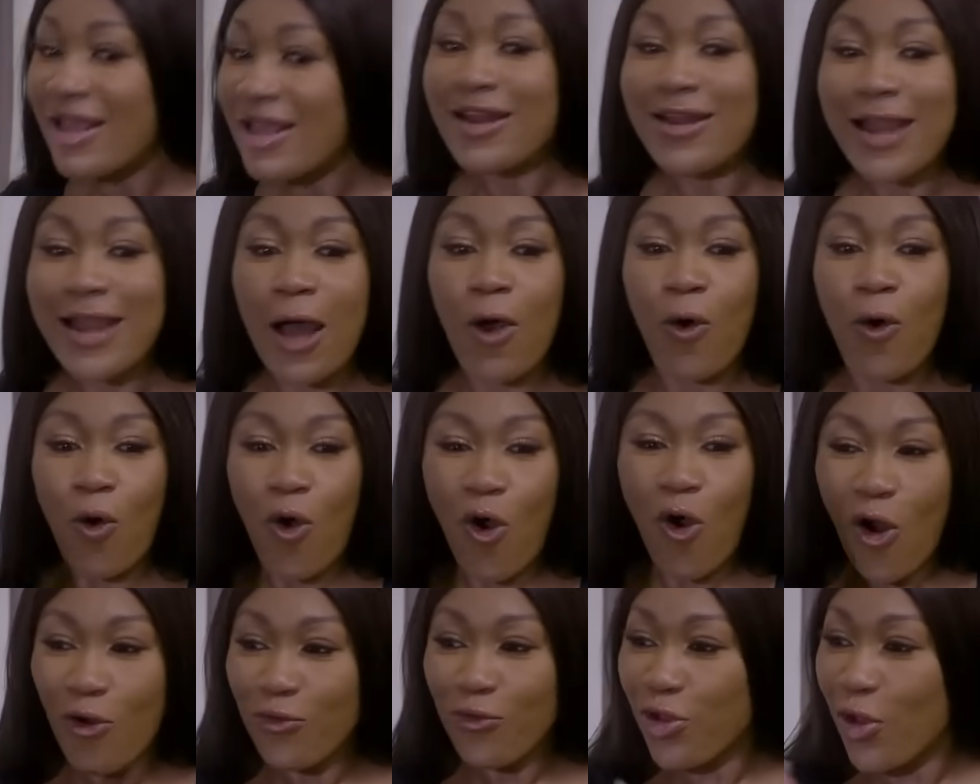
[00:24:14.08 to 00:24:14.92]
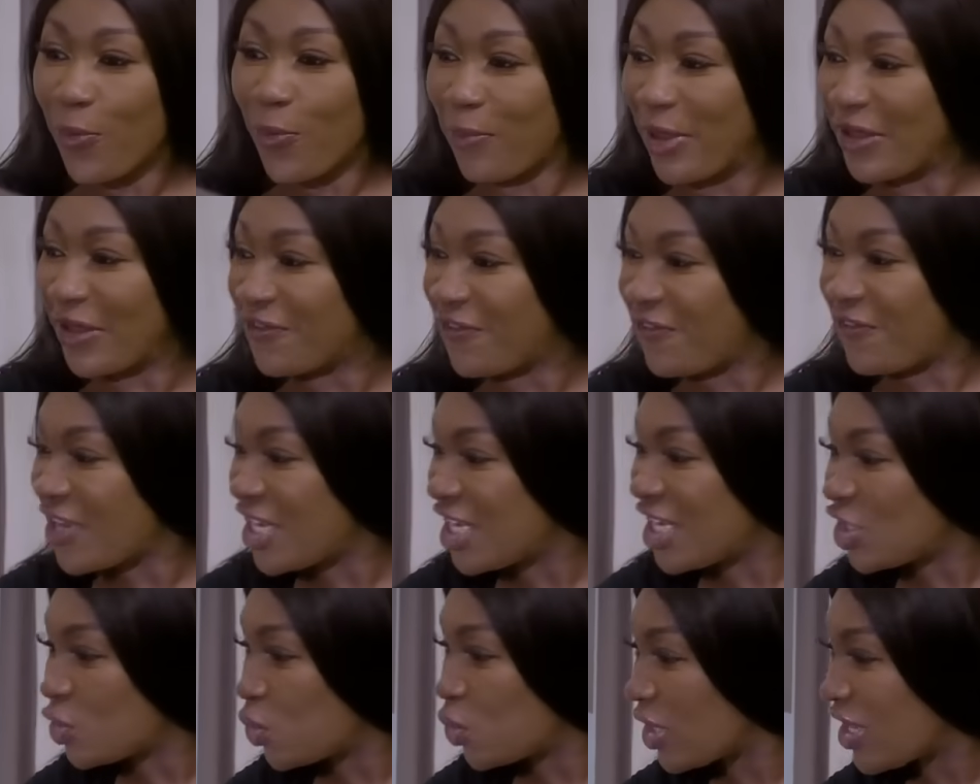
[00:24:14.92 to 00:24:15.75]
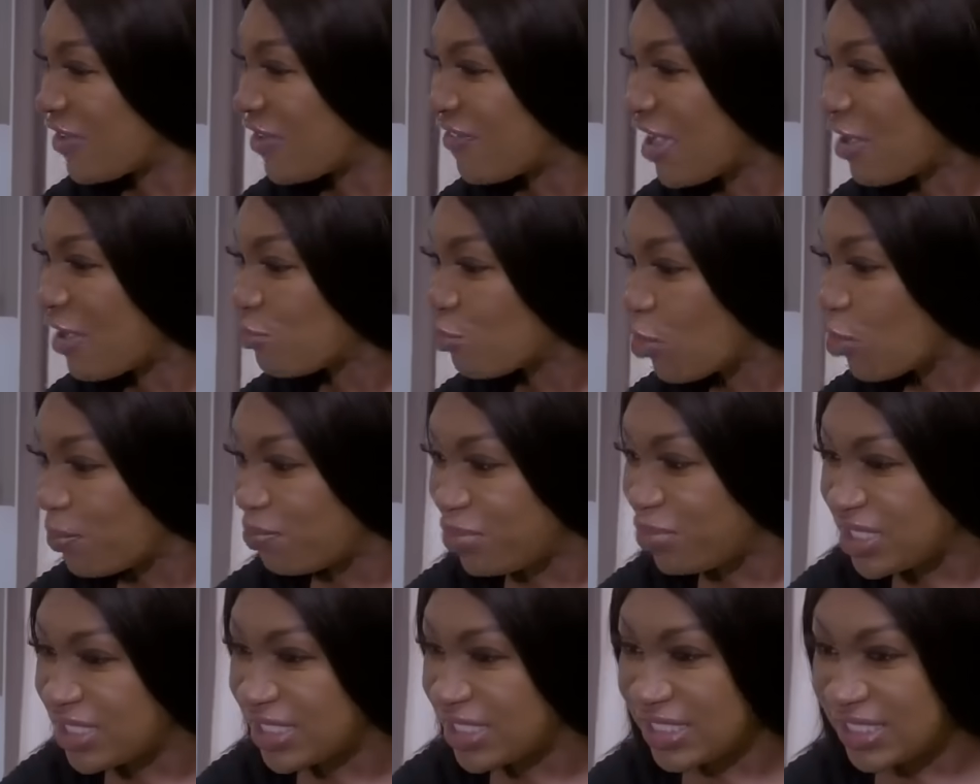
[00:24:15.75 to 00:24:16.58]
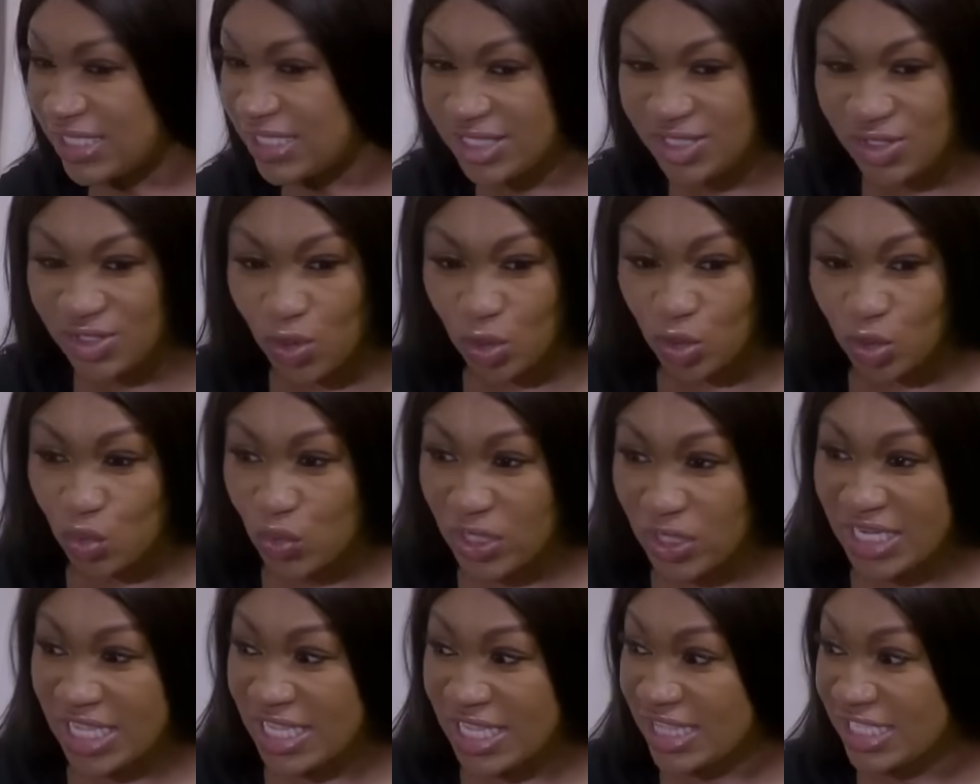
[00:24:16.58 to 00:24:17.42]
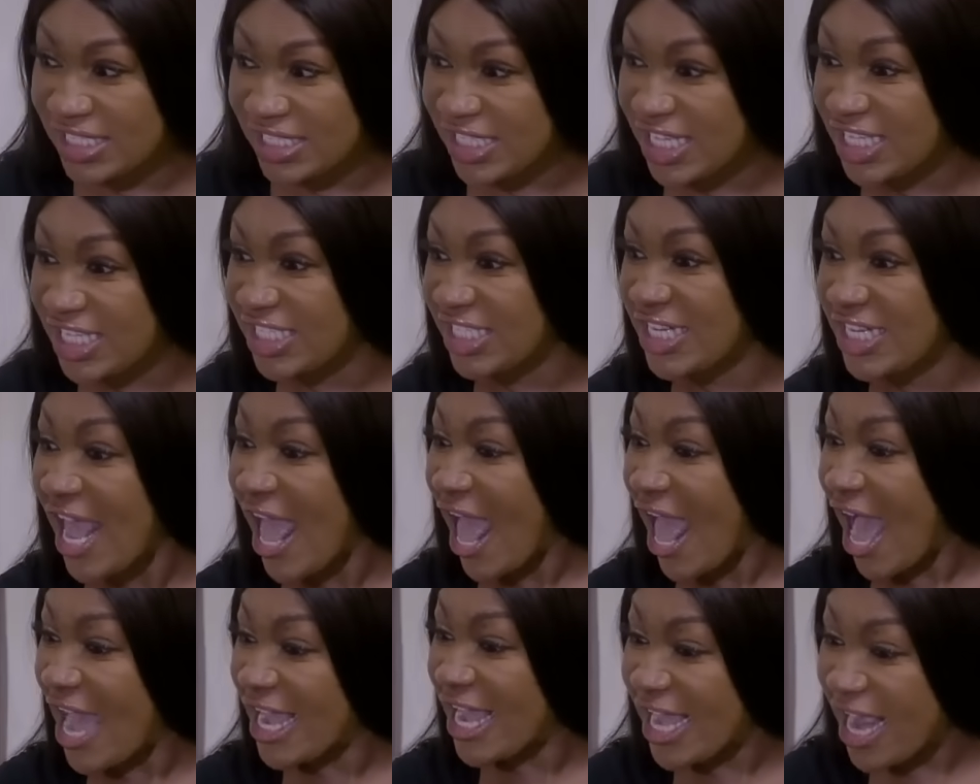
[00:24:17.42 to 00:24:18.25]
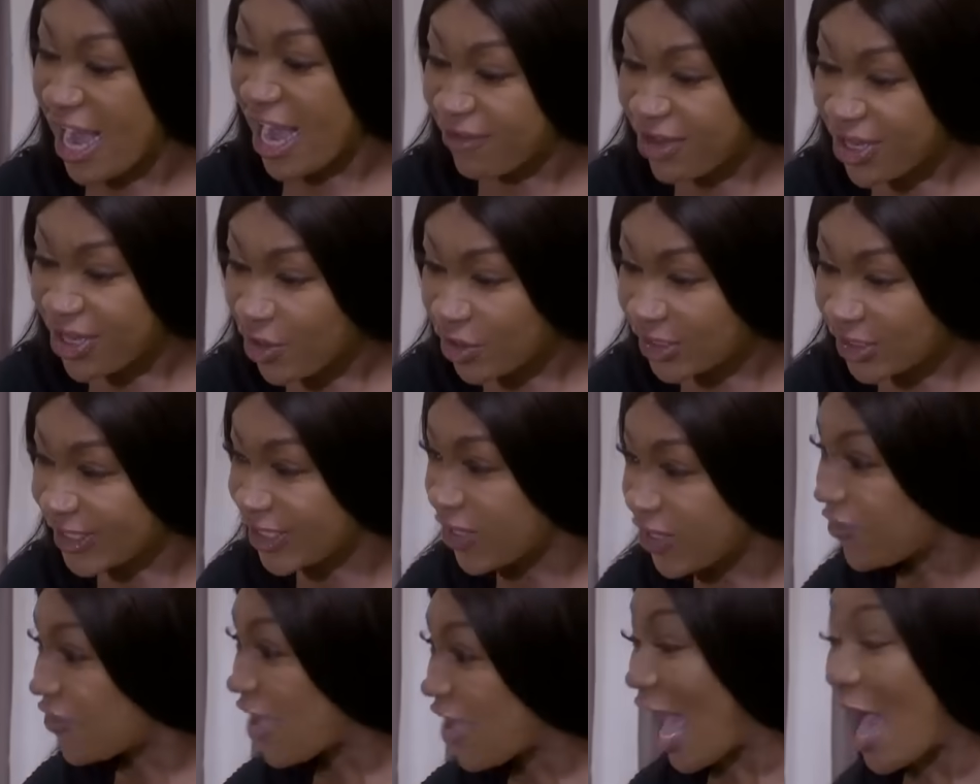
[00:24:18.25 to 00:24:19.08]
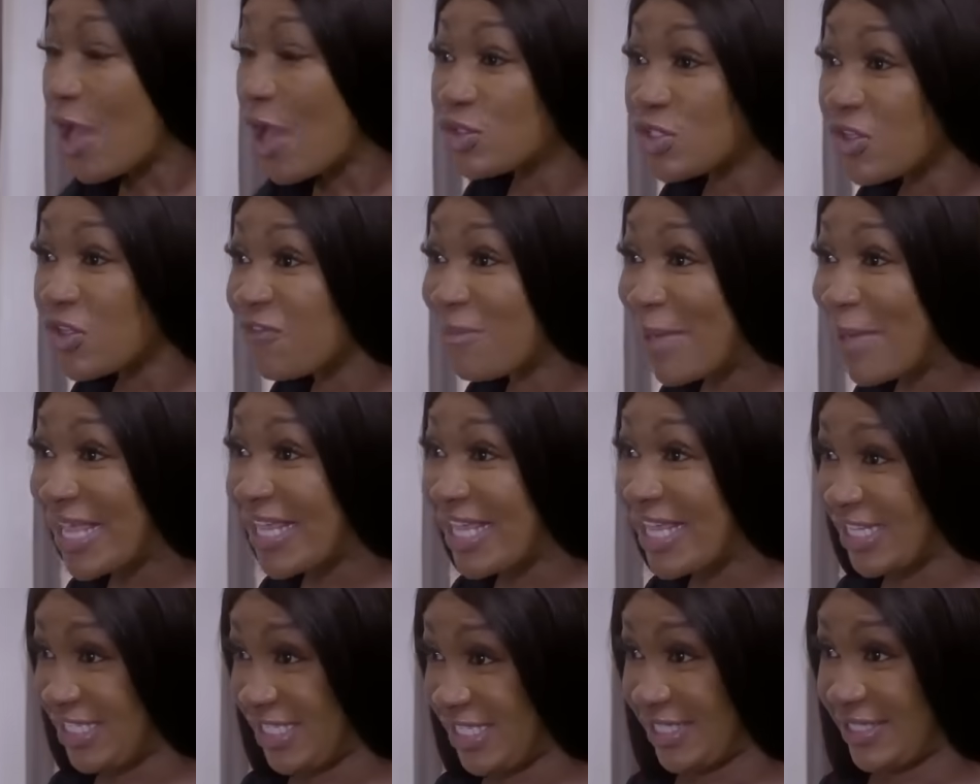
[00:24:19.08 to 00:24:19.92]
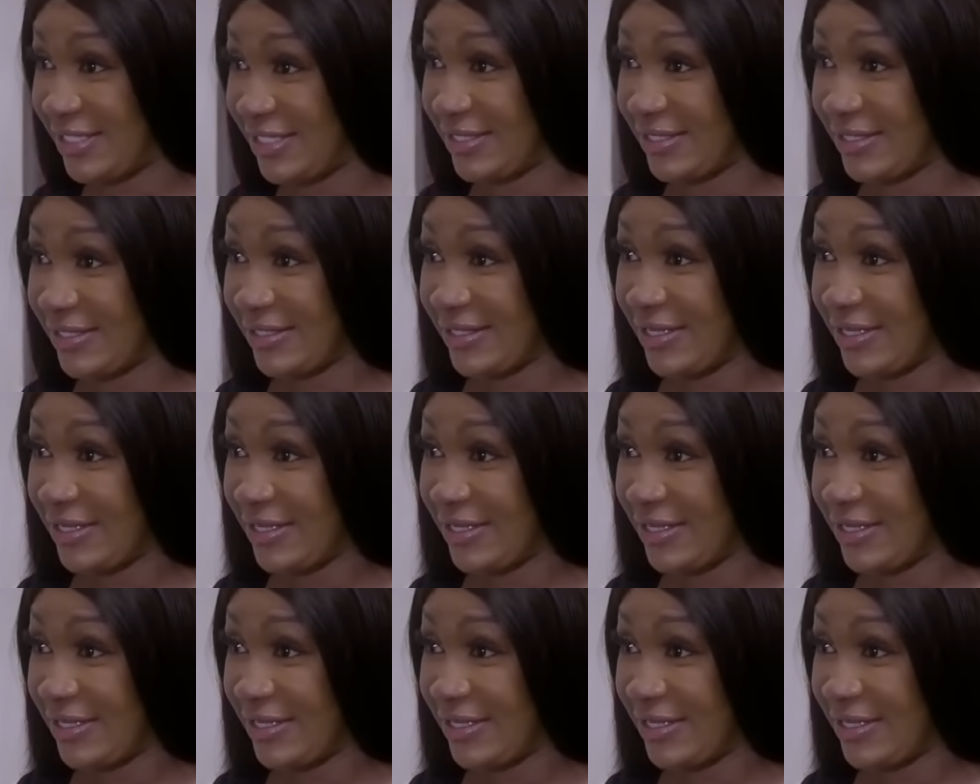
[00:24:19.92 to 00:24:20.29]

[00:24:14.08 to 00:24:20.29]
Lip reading: Now, hurry up and finish whatever rubbish it is you're doing in this kitchen and carry yourself out of my kitchen.